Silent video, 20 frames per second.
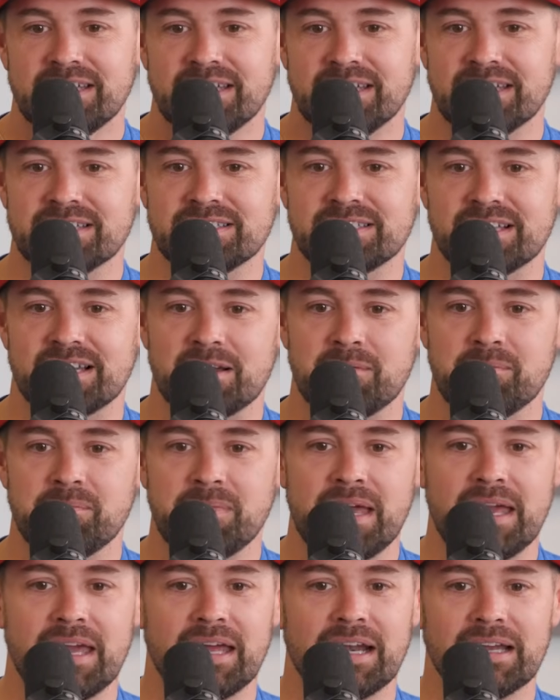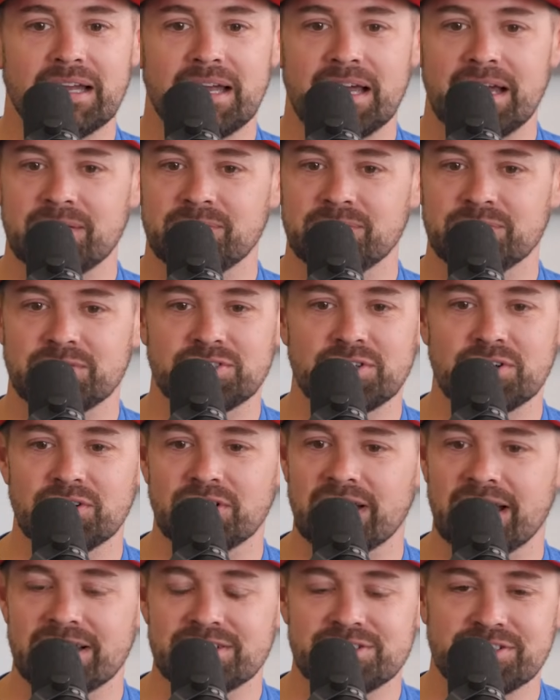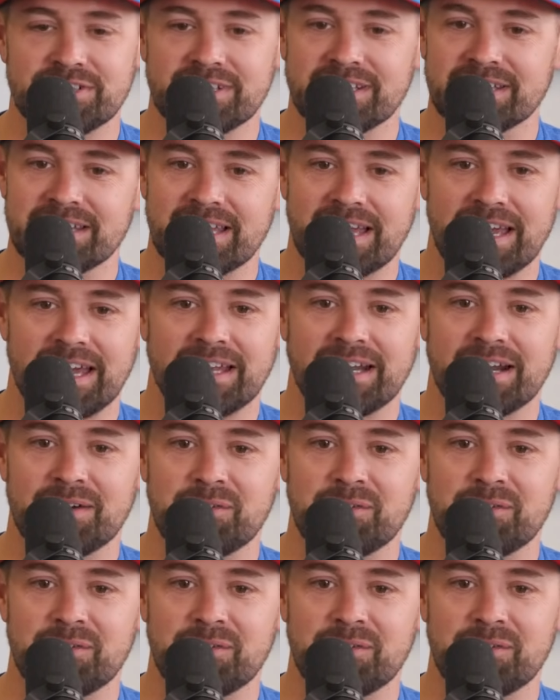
is man, I'm so glad you did that.